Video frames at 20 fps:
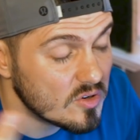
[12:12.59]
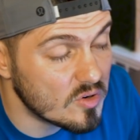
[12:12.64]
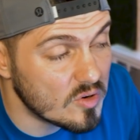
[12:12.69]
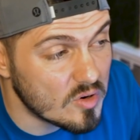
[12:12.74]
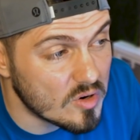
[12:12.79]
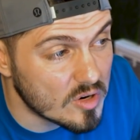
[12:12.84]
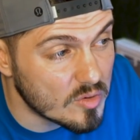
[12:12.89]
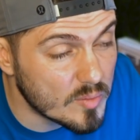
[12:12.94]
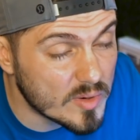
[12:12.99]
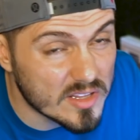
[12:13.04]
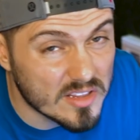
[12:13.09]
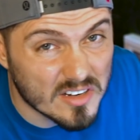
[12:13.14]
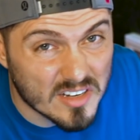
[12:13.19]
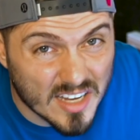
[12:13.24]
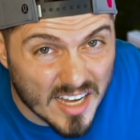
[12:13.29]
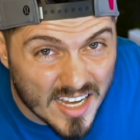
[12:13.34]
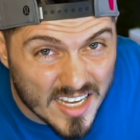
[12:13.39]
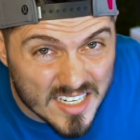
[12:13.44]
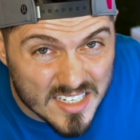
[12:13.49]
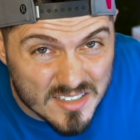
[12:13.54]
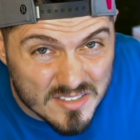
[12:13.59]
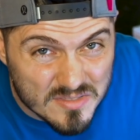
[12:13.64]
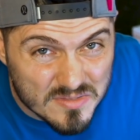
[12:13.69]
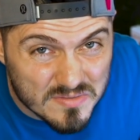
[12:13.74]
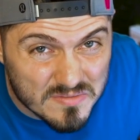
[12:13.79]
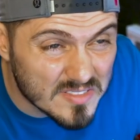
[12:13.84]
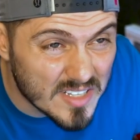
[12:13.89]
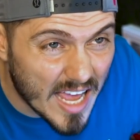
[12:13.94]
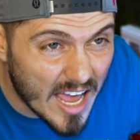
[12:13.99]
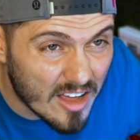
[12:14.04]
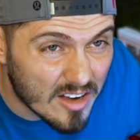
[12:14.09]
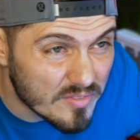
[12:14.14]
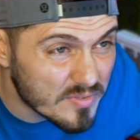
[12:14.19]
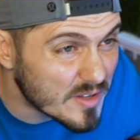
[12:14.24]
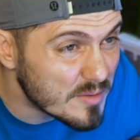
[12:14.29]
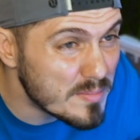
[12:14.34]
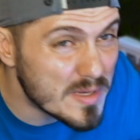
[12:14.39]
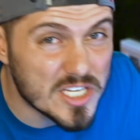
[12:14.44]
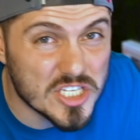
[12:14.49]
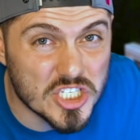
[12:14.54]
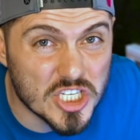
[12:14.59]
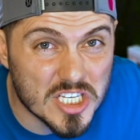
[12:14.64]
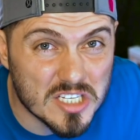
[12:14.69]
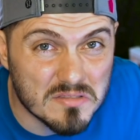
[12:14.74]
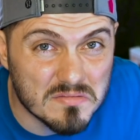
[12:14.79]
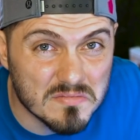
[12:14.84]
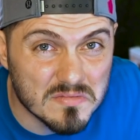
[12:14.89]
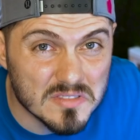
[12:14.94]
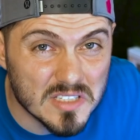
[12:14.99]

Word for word: or where they're kind of out of commission.